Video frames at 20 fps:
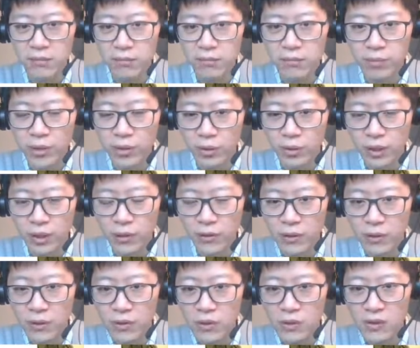But you'll
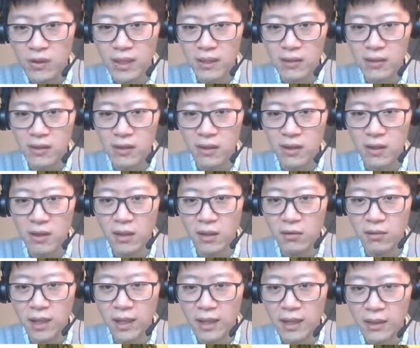notice that the
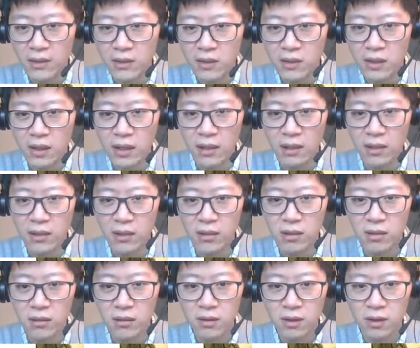right-hand side
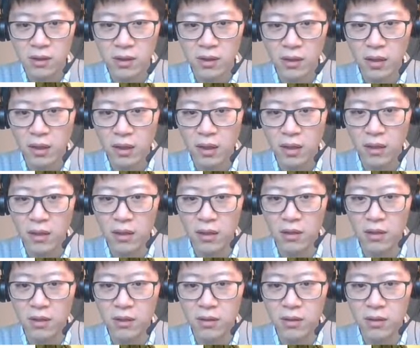are